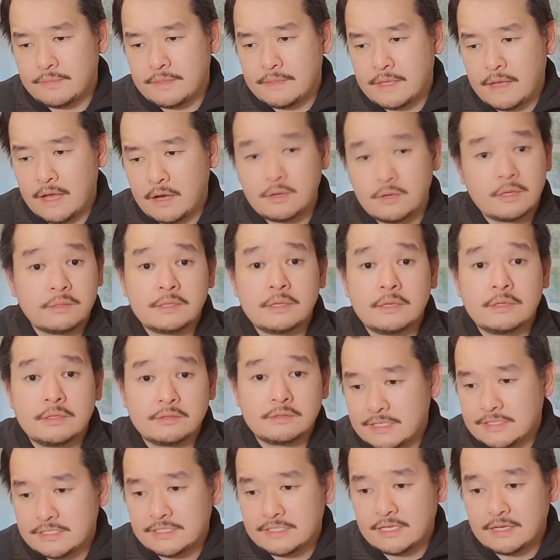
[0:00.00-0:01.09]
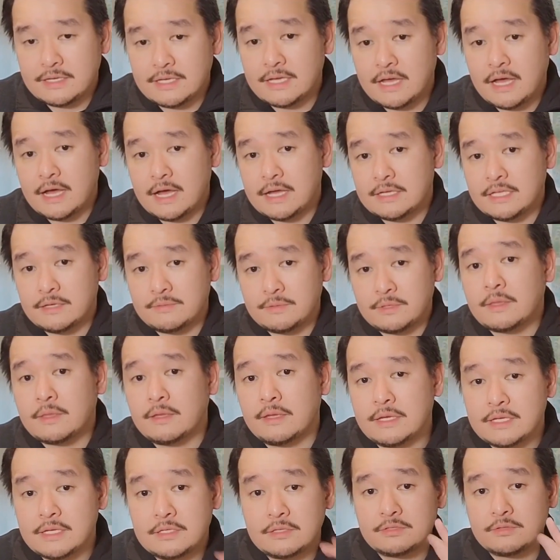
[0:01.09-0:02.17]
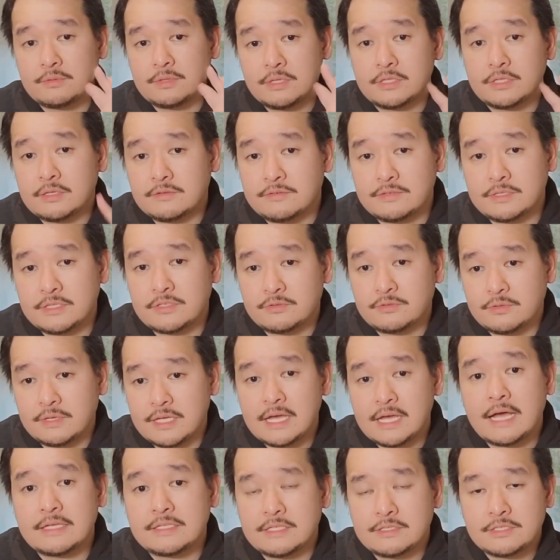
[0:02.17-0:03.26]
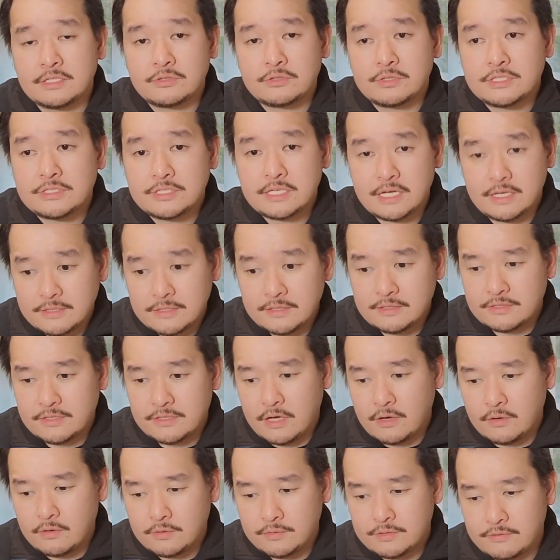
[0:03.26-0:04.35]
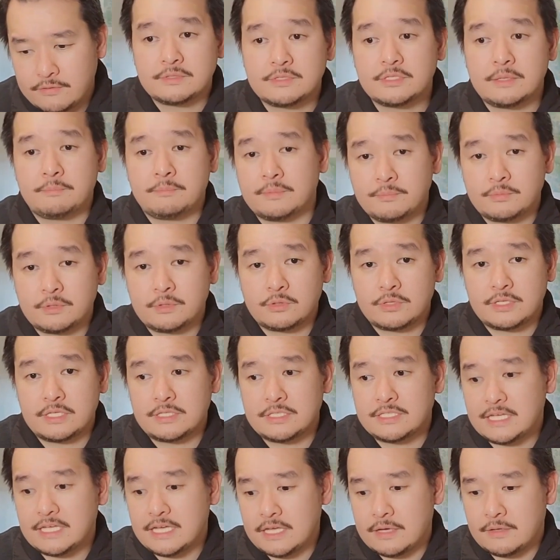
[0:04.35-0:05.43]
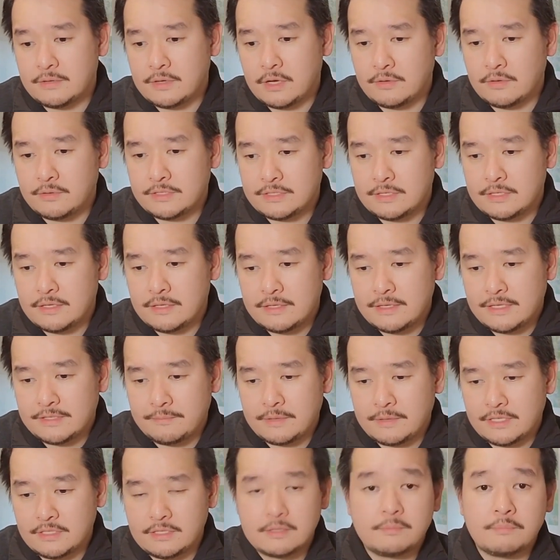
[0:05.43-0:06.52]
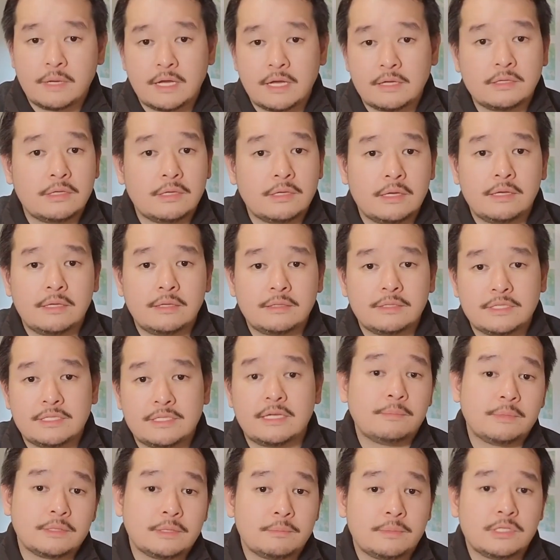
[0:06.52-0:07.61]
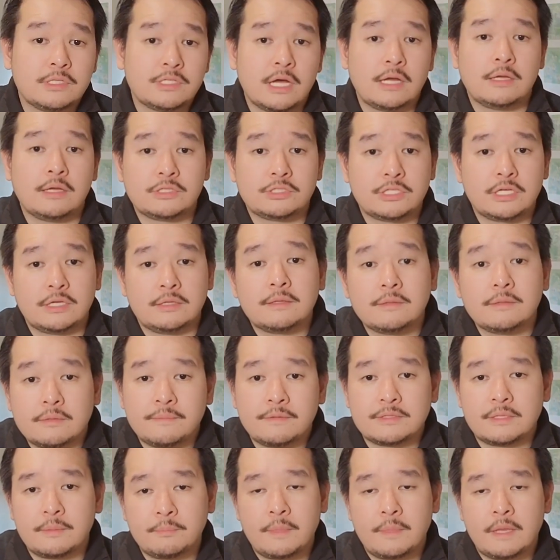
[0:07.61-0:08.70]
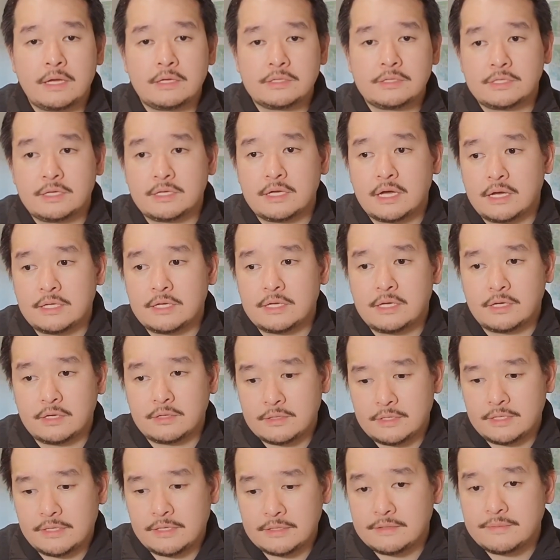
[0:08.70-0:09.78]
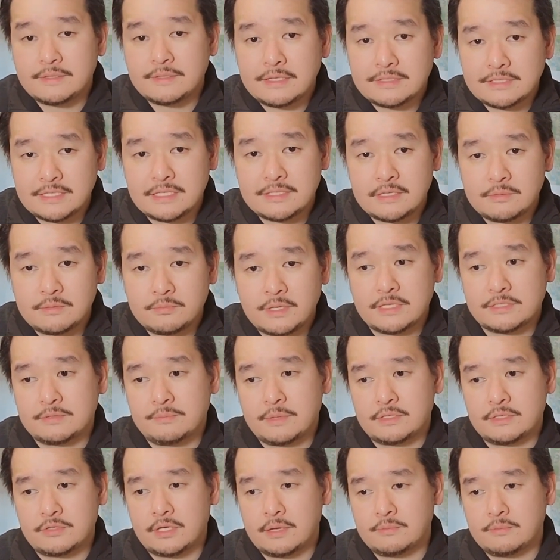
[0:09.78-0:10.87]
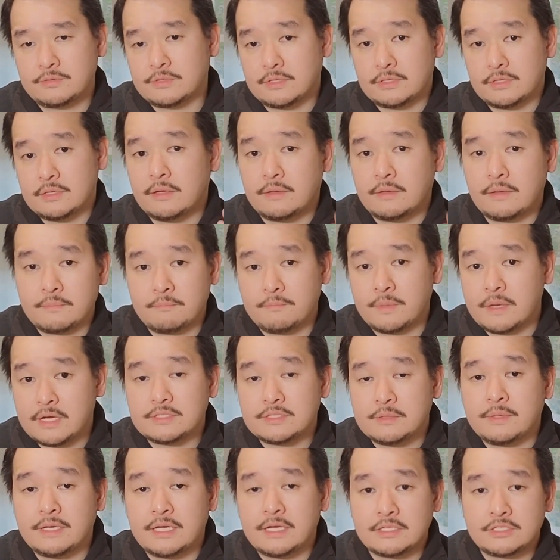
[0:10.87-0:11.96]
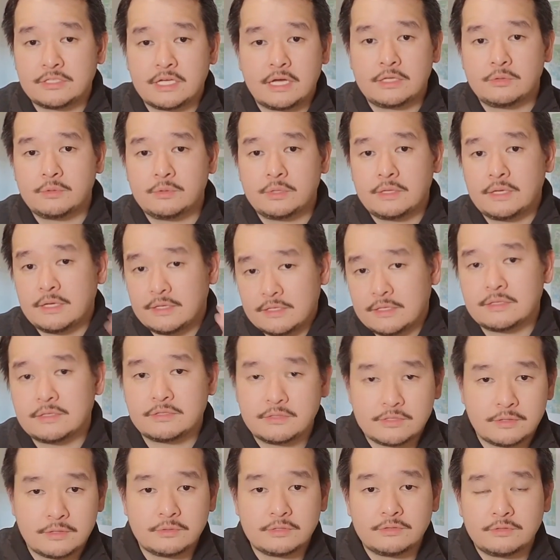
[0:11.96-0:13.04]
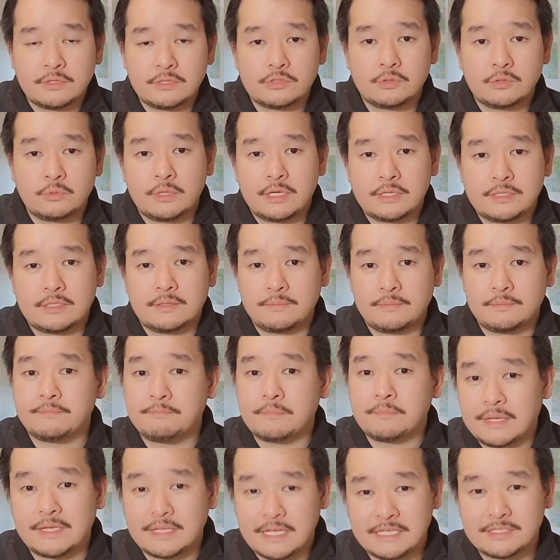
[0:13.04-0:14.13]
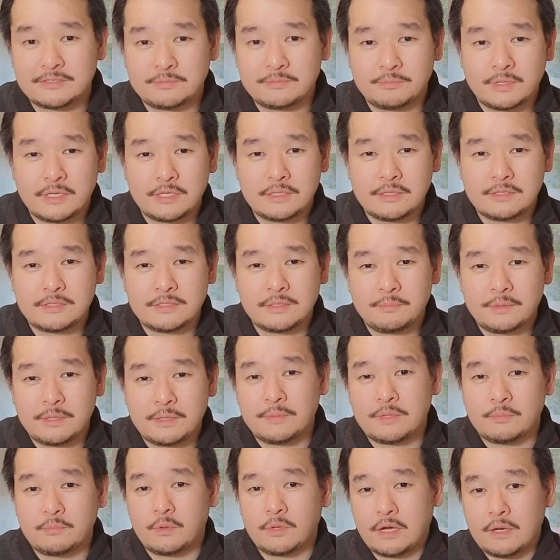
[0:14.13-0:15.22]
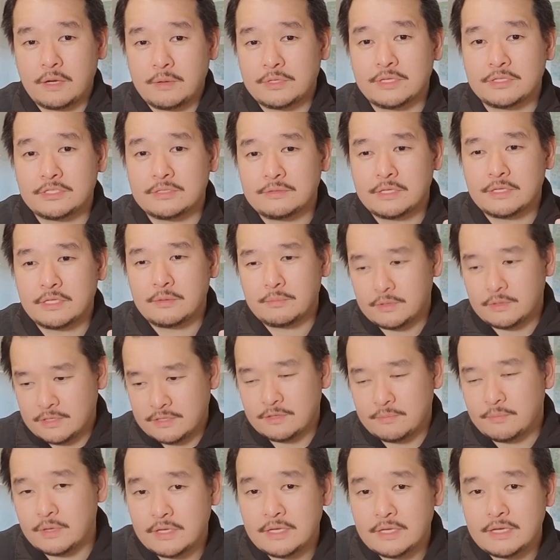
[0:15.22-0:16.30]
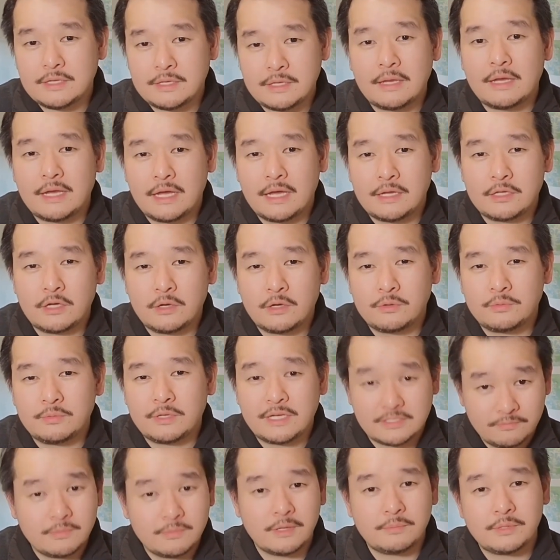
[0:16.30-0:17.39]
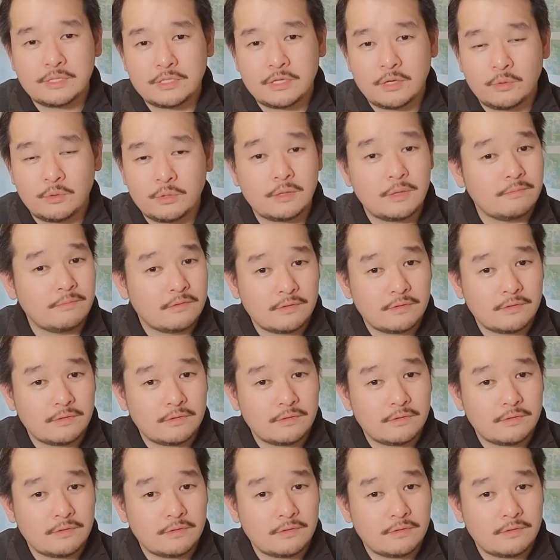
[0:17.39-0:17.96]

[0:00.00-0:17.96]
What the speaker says: However, they're still at a high level, and the 3-year fixed rate hasn't decreased yet. So, for some people looking to take out loans, especially buyers, this can be a bit challenging. Some buyers are not in a hurry. They think that rates might drop further, possibly in January, so they prefer to wait. By next spring, there may be more options available in the market, and loan rates might be lower.